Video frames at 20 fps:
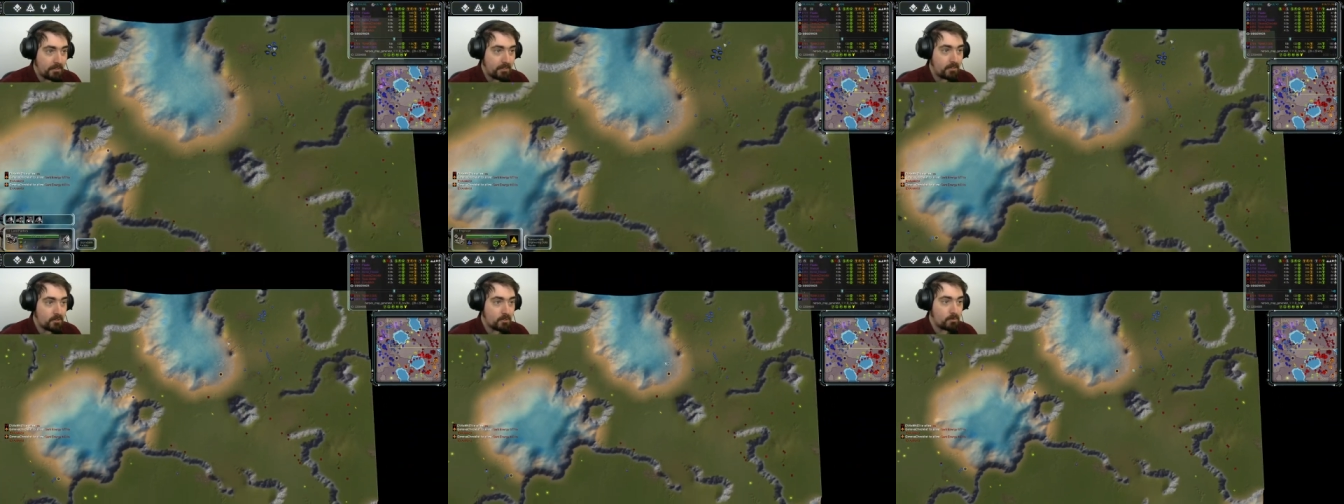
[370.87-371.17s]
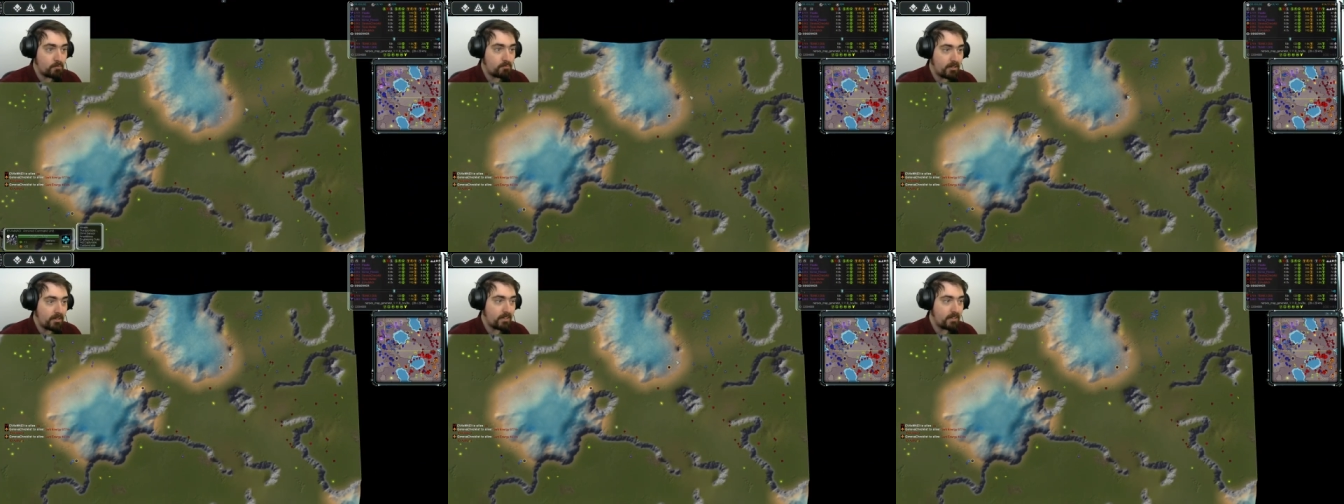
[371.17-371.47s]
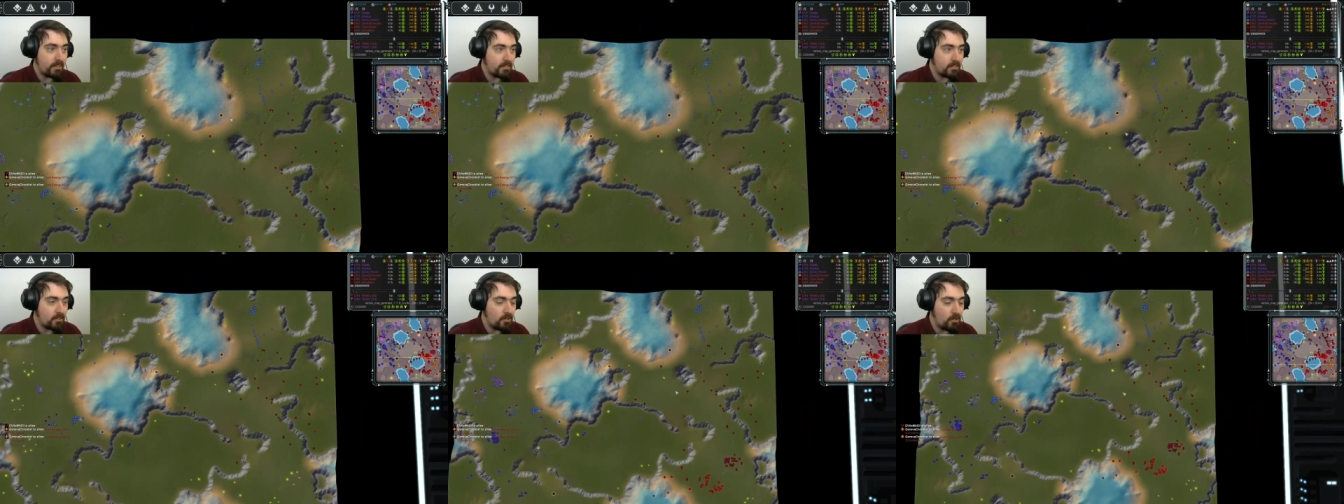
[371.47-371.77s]
He's just bringing
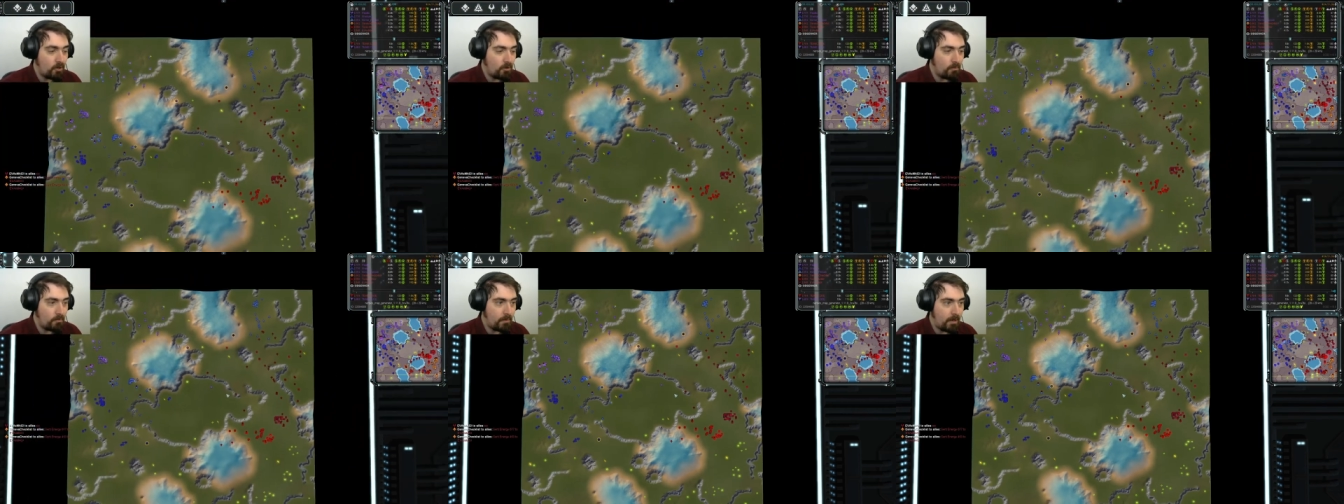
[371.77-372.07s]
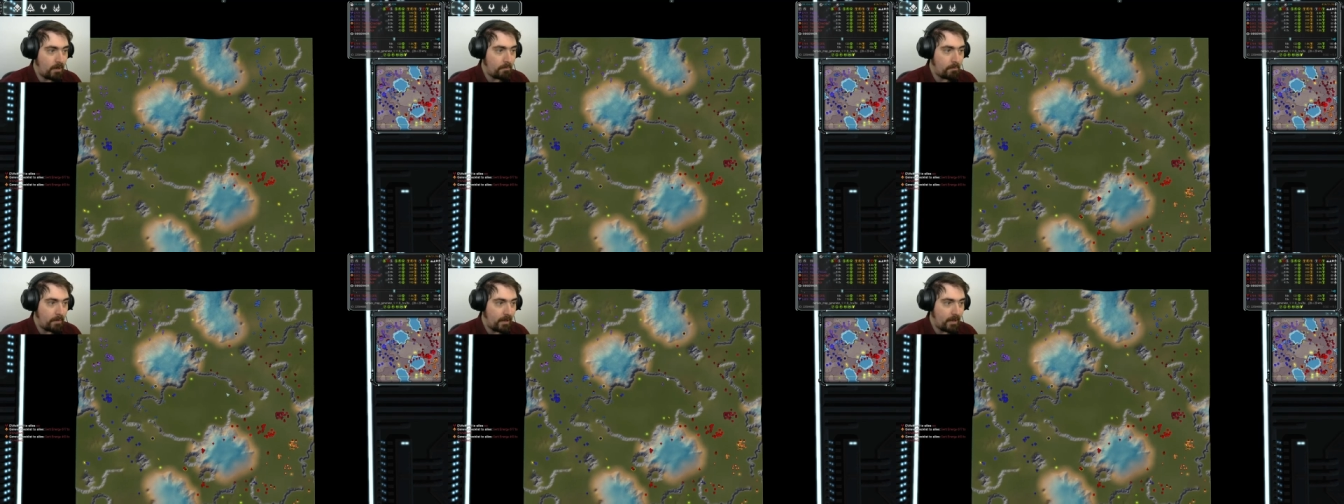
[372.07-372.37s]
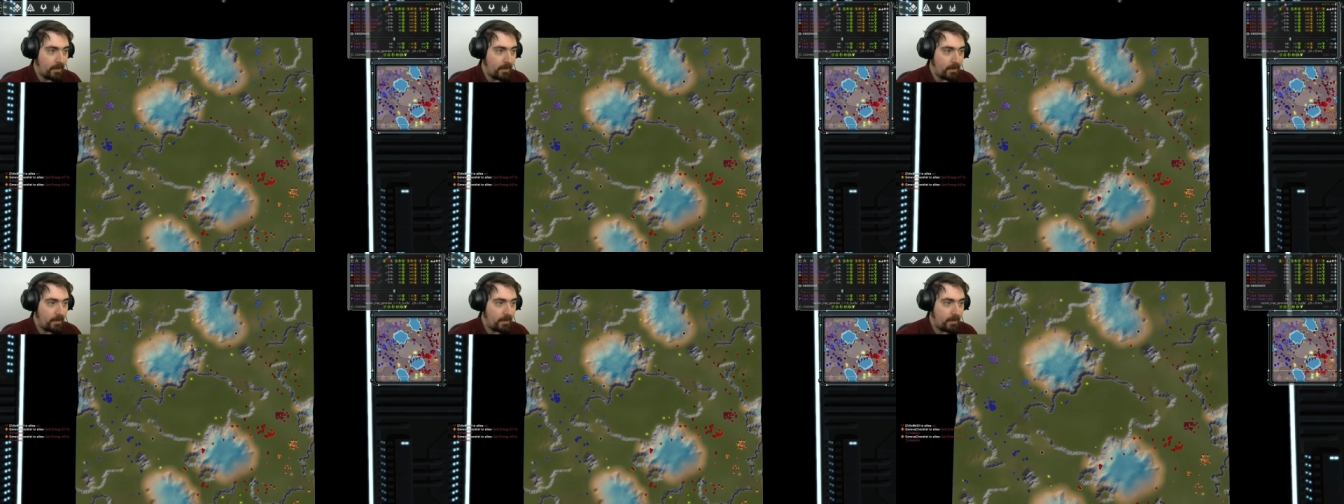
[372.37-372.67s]
his com up
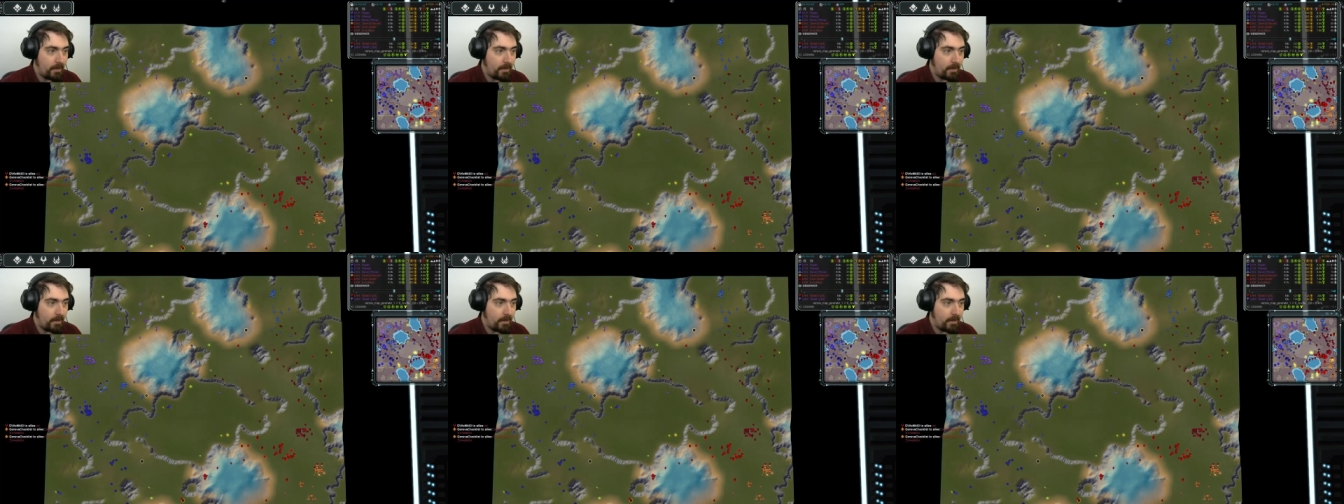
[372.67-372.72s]
here.